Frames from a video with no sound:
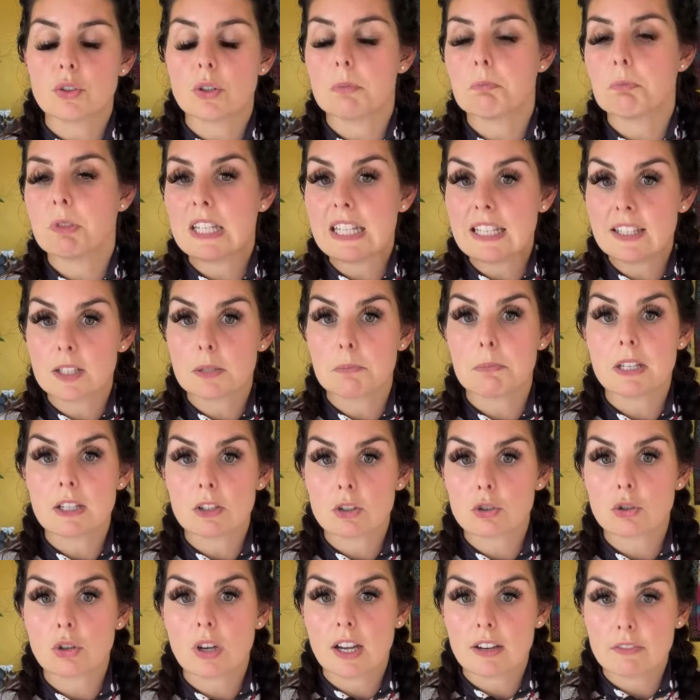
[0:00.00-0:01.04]
need to make
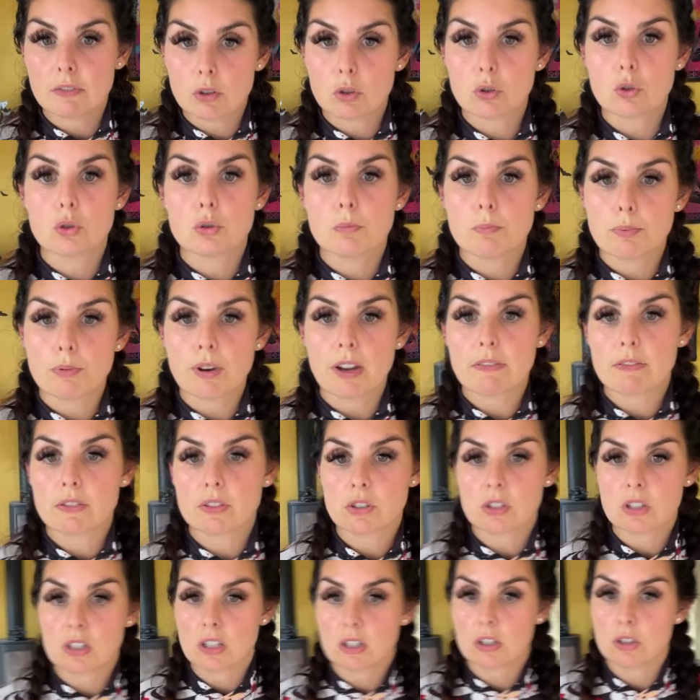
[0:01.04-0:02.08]
sure I have a good
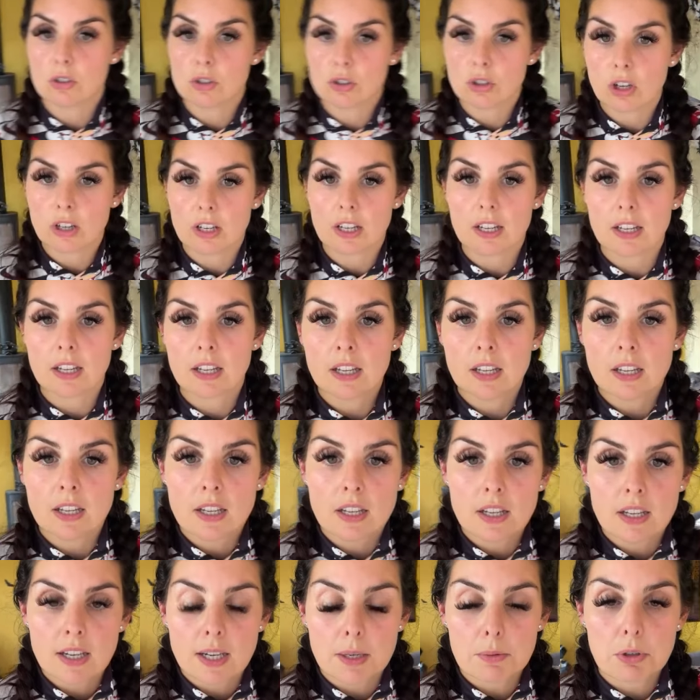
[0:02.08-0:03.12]
breakfast and I enjoy it.
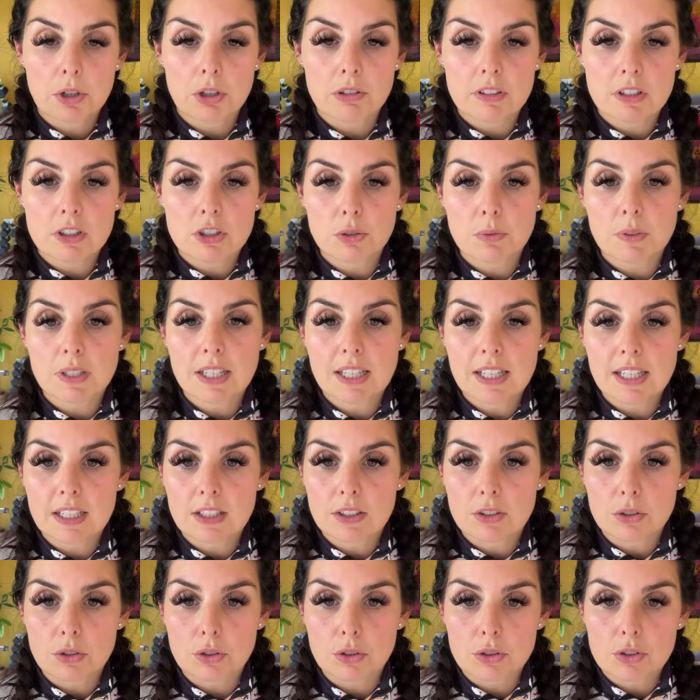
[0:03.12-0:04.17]
I'm currently doing
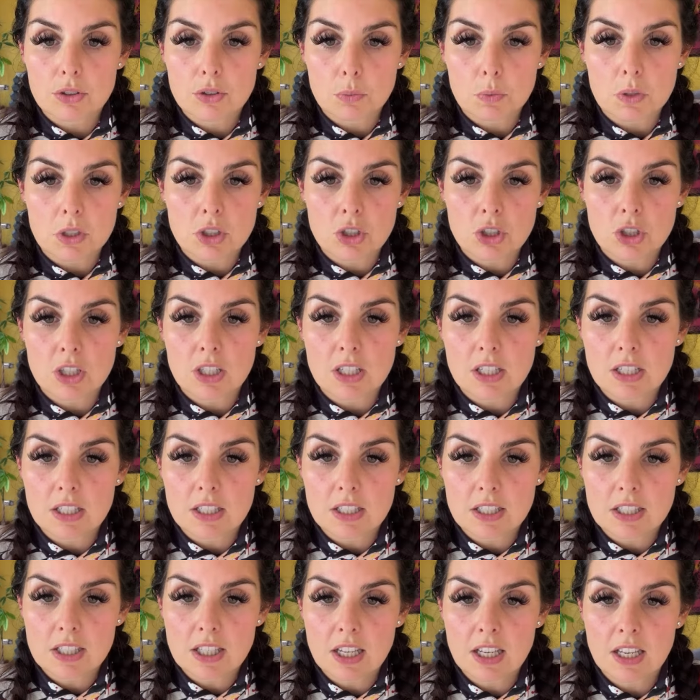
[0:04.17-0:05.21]
keto. Swiss
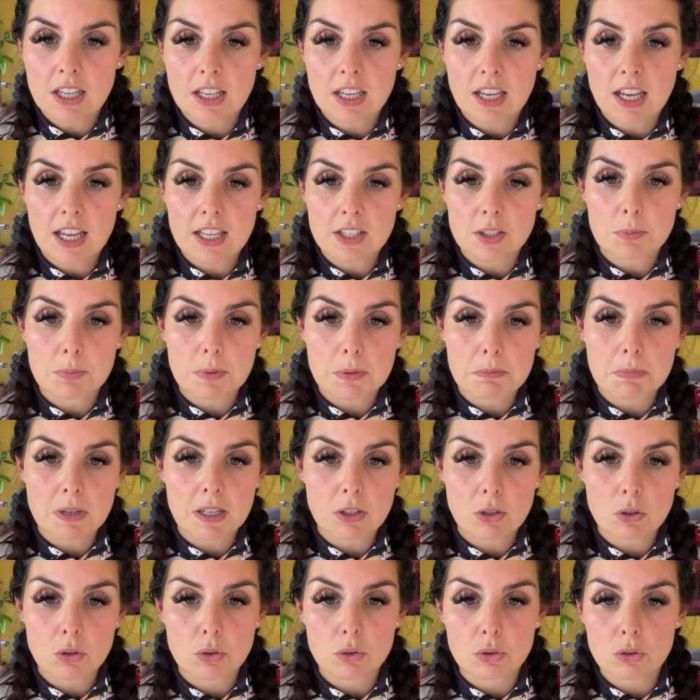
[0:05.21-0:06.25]
cheese has been my
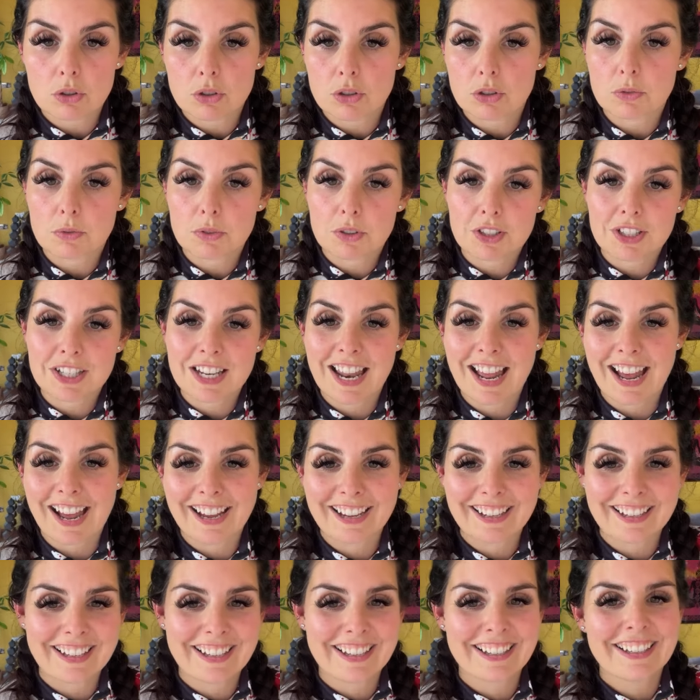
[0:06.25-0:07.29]
go-to
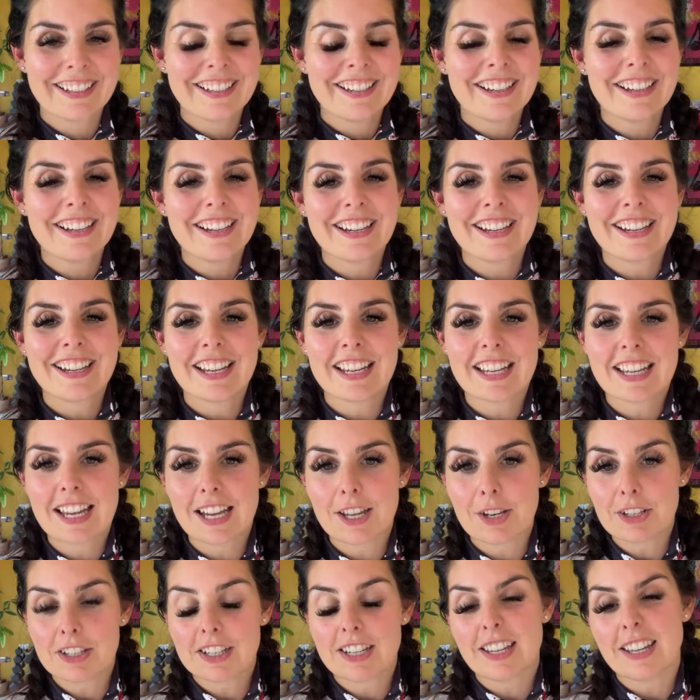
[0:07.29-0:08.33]
snack.
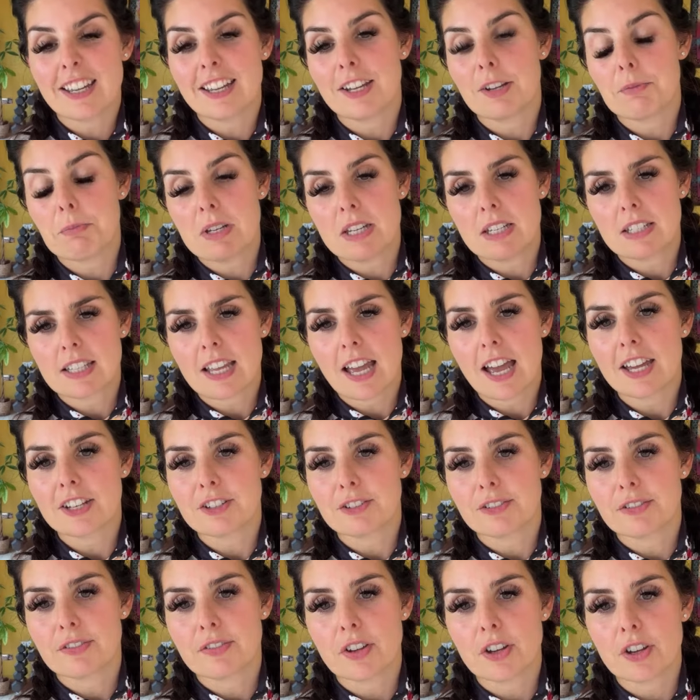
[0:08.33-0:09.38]
It's hard
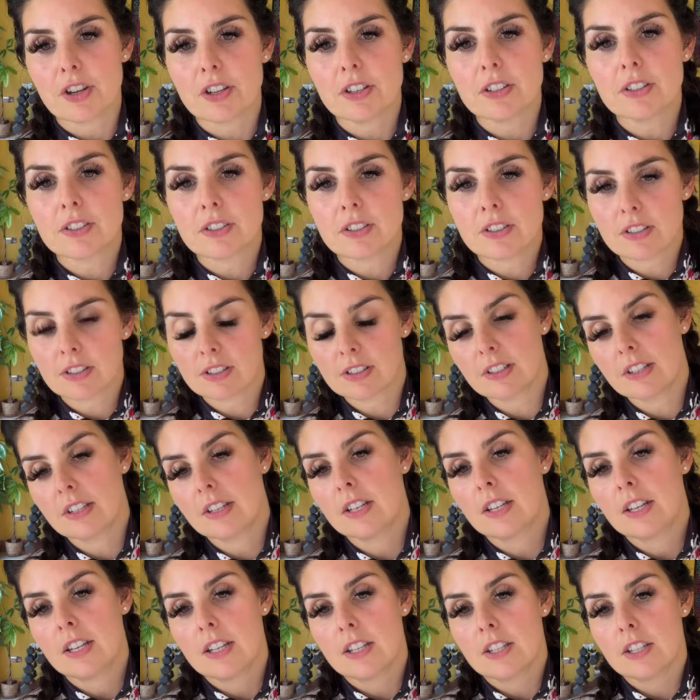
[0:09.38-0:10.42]
at first.
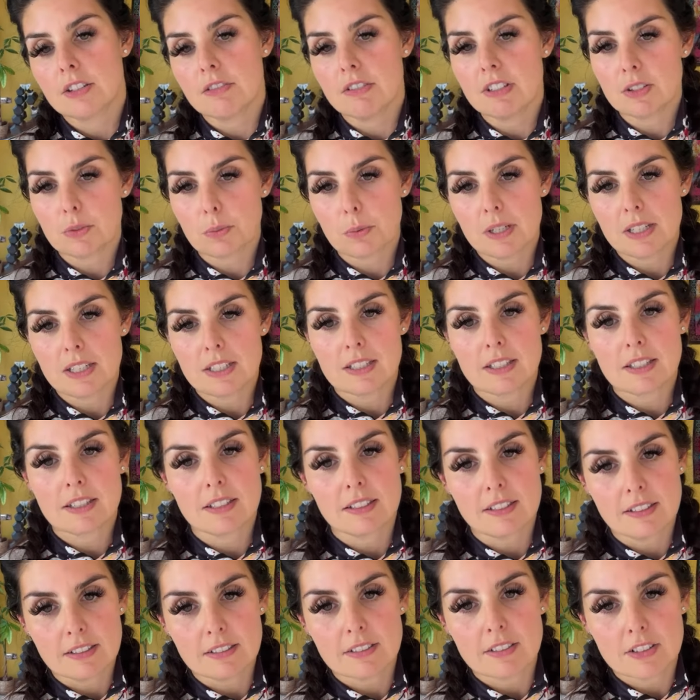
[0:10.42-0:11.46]
There is ways
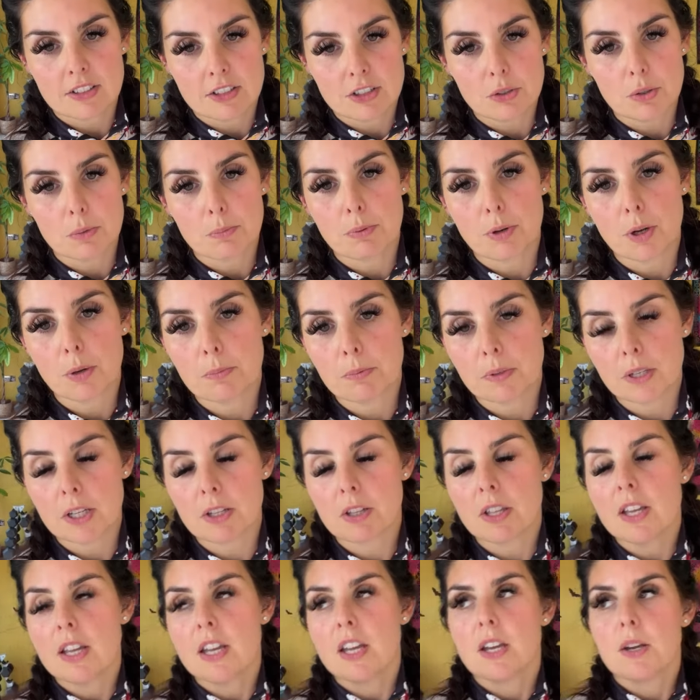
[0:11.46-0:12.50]
to do it properly,
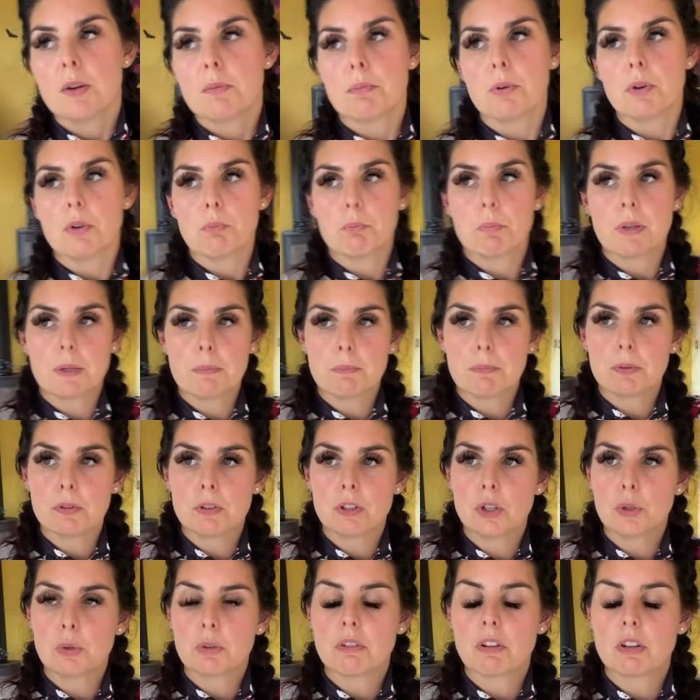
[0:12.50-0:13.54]
but people
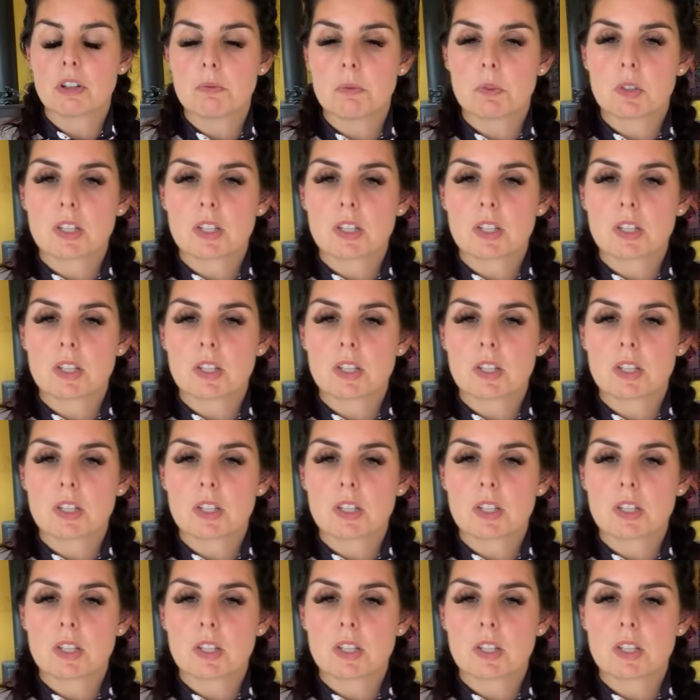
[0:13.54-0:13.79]
who are on